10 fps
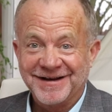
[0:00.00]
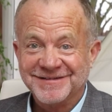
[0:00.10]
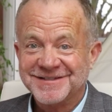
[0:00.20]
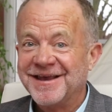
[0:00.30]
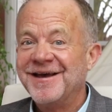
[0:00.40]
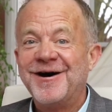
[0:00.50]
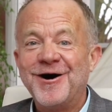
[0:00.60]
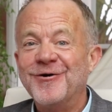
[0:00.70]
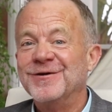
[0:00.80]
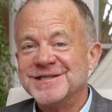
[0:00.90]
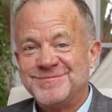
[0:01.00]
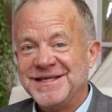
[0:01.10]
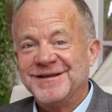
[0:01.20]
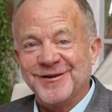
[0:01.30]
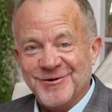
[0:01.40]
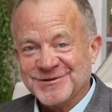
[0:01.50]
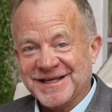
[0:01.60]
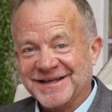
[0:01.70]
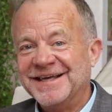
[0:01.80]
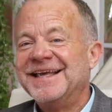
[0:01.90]
and it's always be
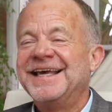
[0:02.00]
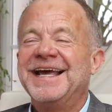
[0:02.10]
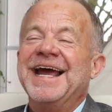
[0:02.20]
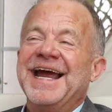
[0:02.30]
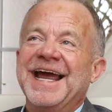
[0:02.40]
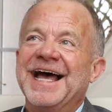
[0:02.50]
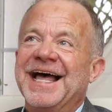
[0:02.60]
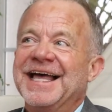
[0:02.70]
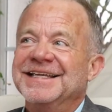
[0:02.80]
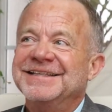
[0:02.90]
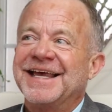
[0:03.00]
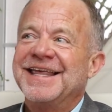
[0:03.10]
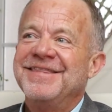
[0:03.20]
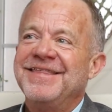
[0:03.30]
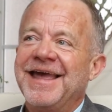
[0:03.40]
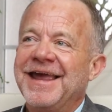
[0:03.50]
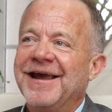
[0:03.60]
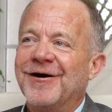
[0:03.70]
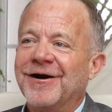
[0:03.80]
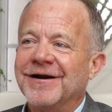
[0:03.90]
closing. And they
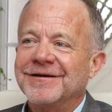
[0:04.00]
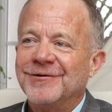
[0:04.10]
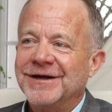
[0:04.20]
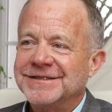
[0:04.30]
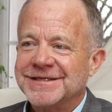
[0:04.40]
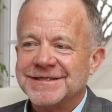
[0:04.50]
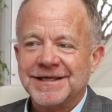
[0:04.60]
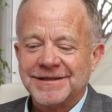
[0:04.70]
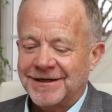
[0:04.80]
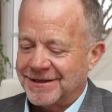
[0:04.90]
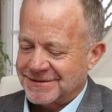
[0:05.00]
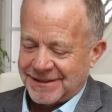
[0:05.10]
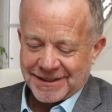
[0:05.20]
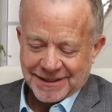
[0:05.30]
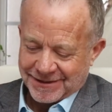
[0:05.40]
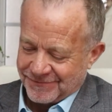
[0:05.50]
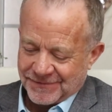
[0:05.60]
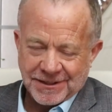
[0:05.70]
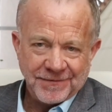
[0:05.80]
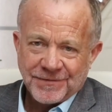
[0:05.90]
are going to sit there and say,
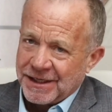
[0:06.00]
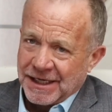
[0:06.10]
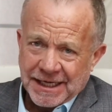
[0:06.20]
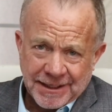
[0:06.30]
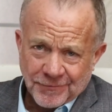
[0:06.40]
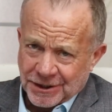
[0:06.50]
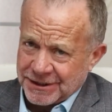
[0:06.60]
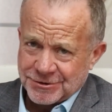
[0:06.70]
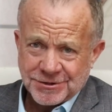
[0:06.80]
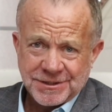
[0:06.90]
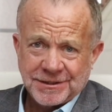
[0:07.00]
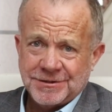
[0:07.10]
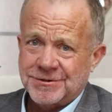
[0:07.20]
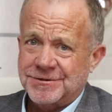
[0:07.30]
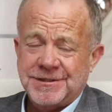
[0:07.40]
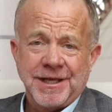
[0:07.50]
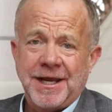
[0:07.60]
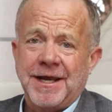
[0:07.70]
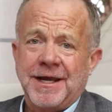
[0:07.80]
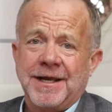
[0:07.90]
well, I want to get your signature
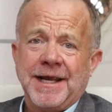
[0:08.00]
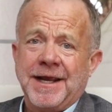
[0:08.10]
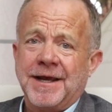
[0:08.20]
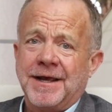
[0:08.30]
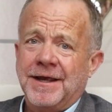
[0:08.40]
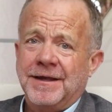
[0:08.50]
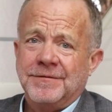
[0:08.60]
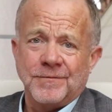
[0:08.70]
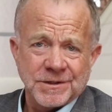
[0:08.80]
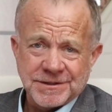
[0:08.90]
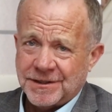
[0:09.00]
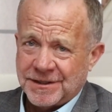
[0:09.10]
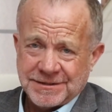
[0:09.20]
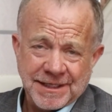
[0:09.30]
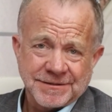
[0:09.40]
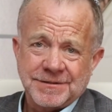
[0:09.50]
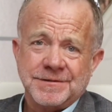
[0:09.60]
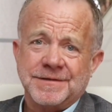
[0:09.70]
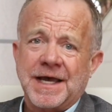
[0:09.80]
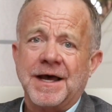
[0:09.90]
today, and what's it going to take to
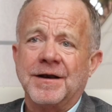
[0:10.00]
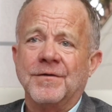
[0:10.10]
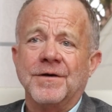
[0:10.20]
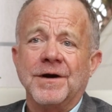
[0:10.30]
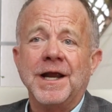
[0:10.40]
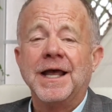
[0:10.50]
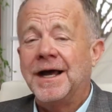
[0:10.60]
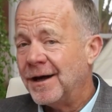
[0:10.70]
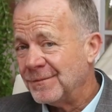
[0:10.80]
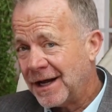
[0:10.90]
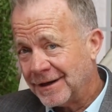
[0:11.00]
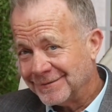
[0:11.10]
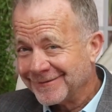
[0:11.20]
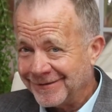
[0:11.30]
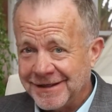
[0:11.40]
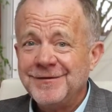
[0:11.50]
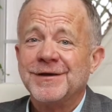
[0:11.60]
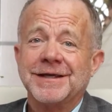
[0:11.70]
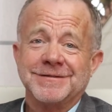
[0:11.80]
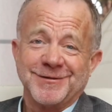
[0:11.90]
do that? Or I'm not
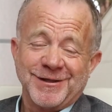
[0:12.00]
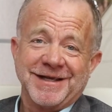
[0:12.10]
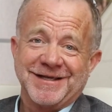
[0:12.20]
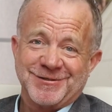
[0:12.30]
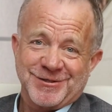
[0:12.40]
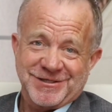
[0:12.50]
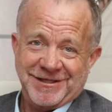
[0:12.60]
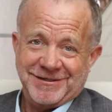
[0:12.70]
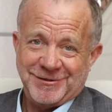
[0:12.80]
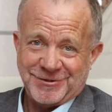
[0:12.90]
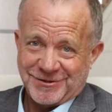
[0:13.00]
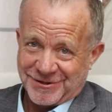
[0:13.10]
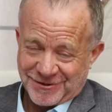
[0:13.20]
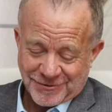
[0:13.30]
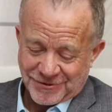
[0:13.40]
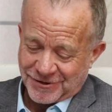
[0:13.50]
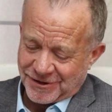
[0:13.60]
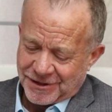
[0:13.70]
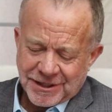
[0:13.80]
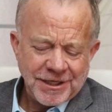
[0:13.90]
leaving until I get your signature,
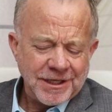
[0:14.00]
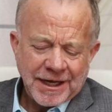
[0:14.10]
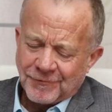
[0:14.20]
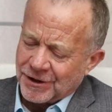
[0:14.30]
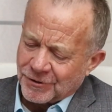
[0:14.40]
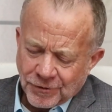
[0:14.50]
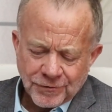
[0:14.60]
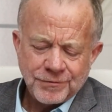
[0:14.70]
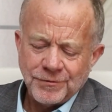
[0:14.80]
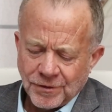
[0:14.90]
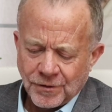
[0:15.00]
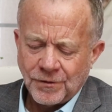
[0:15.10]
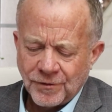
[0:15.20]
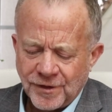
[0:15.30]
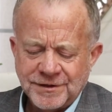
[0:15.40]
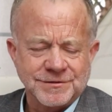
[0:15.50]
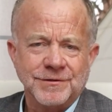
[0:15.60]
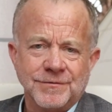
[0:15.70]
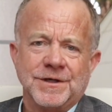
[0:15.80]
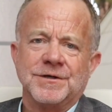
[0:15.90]
or I want to go through the whole thing so
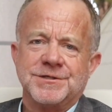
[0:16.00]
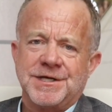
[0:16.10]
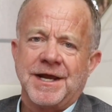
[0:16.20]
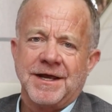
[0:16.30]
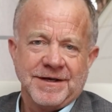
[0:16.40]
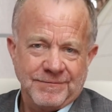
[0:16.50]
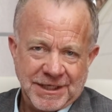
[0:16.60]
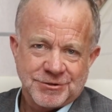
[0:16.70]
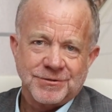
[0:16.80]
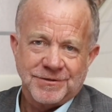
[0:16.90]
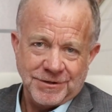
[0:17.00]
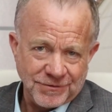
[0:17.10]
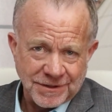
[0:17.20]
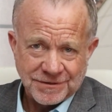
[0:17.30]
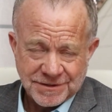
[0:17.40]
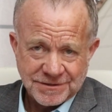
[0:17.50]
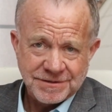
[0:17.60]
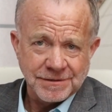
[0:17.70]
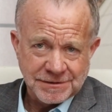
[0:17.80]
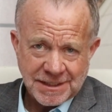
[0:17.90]
you understand and make sure that you get
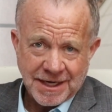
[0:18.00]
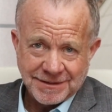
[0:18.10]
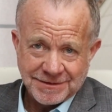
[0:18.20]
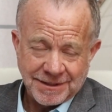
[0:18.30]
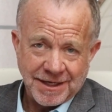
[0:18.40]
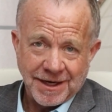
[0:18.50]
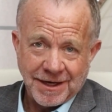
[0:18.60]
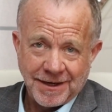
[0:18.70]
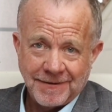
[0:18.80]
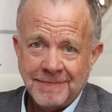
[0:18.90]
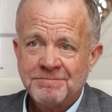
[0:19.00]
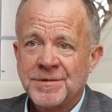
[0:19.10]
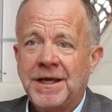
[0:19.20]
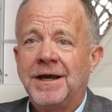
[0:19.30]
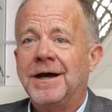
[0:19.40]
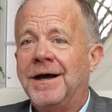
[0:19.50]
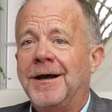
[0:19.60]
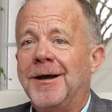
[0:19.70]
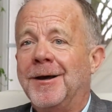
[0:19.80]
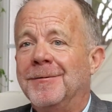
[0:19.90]
this signed today.
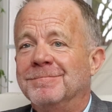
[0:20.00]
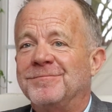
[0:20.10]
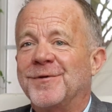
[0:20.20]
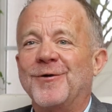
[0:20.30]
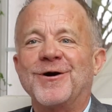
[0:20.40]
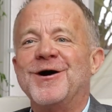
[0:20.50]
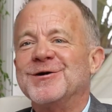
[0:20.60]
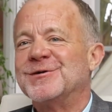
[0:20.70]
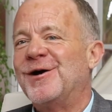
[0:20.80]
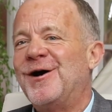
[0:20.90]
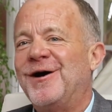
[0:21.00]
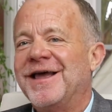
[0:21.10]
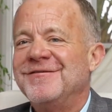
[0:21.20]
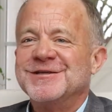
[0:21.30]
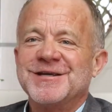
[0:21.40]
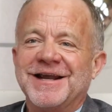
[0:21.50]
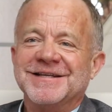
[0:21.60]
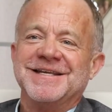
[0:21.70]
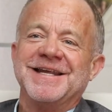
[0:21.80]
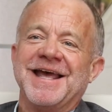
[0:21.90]
Or I'll have you sign
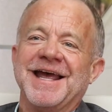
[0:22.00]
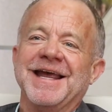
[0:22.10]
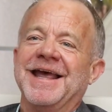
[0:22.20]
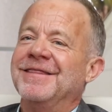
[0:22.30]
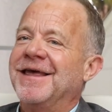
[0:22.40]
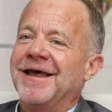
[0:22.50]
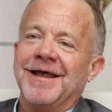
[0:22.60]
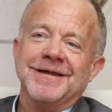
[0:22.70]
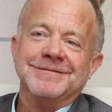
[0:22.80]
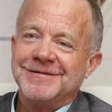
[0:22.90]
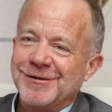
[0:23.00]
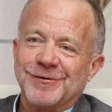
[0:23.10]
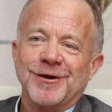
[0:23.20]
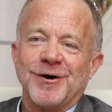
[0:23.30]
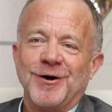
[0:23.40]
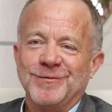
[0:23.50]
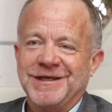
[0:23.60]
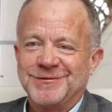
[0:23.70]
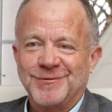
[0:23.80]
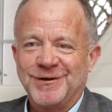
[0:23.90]
it today and then you can call me
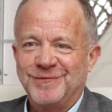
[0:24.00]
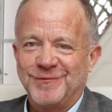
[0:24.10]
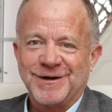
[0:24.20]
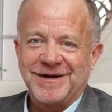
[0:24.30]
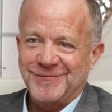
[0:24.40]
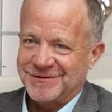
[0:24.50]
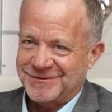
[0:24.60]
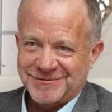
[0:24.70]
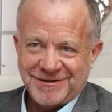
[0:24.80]
in 24 hours